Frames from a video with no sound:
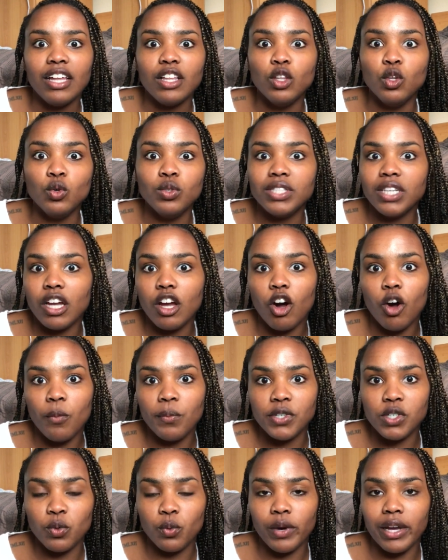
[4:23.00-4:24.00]
losing a whole
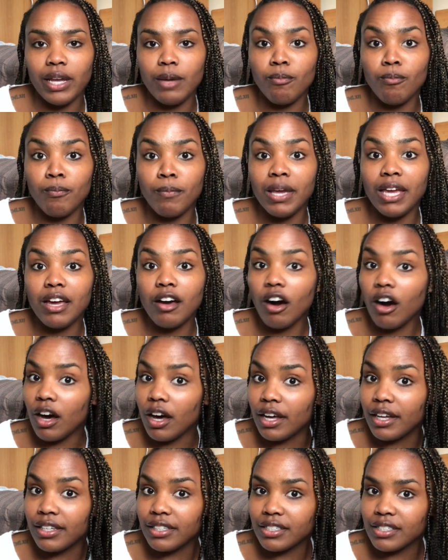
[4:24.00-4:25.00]
bunch of weight,
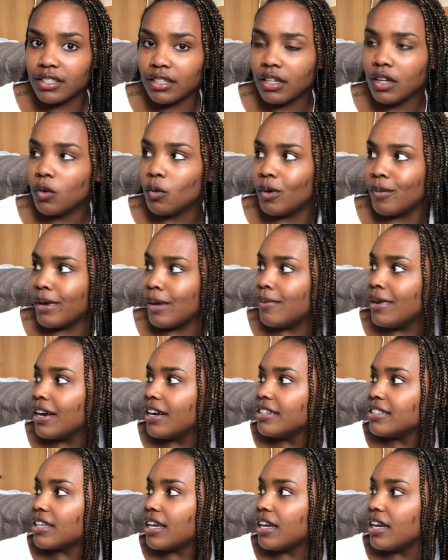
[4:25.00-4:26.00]
because when my
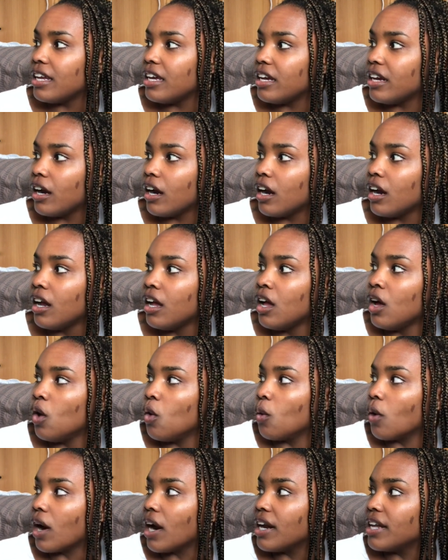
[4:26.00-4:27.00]
parents get here,
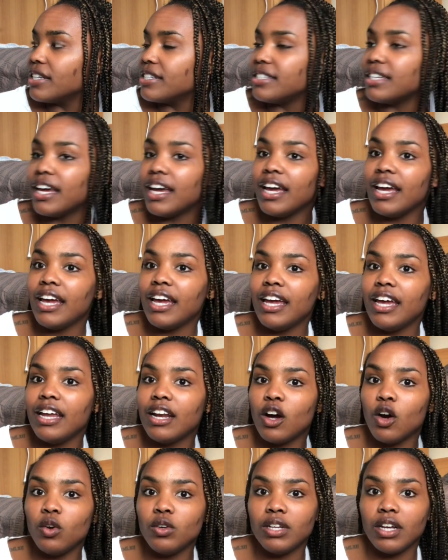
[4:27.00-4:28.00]
we're going to stay
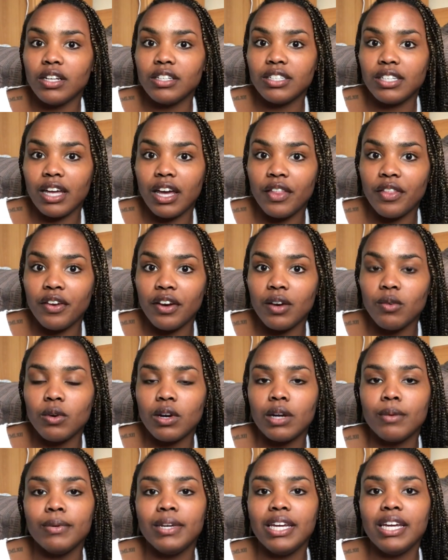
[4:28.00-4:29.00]
in a hotel together, and we're
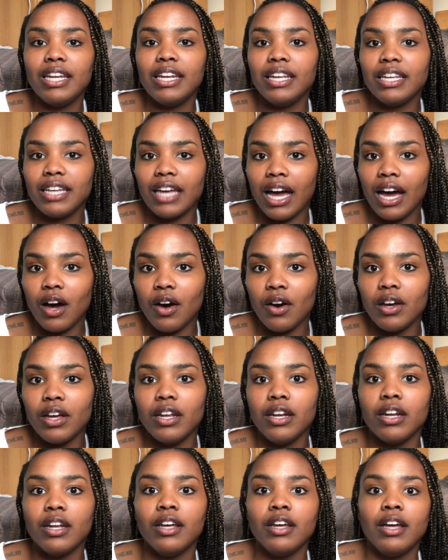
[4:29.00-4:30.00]
going to be eating out,
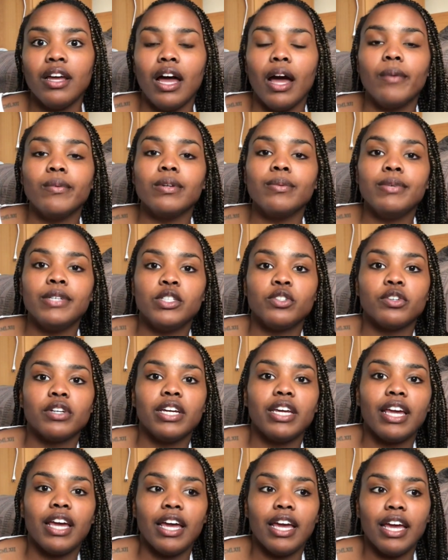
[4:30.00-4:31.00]
and I'm going to be
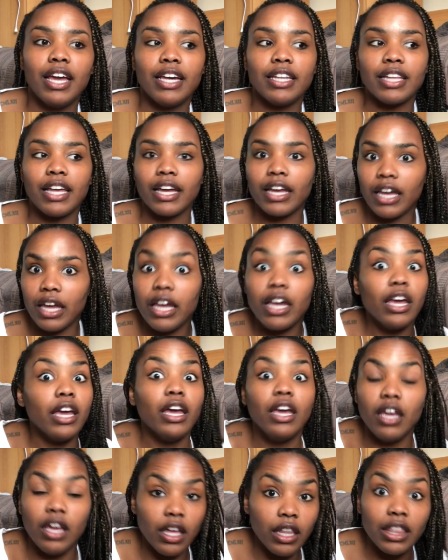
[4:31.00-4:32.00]
drinking and like
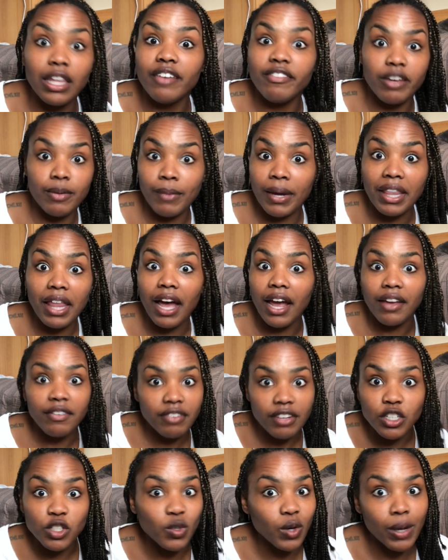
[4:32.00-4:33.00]
living my
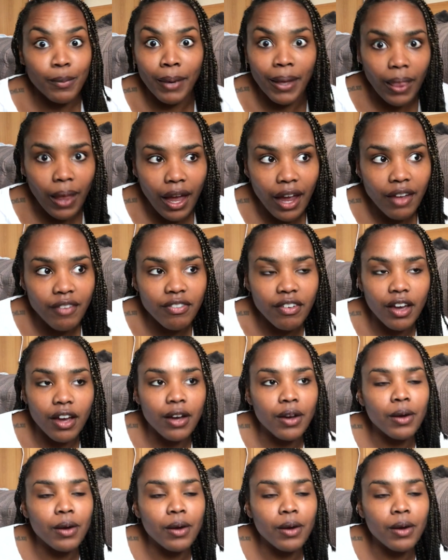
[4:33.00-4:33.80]
life, enjoying my life.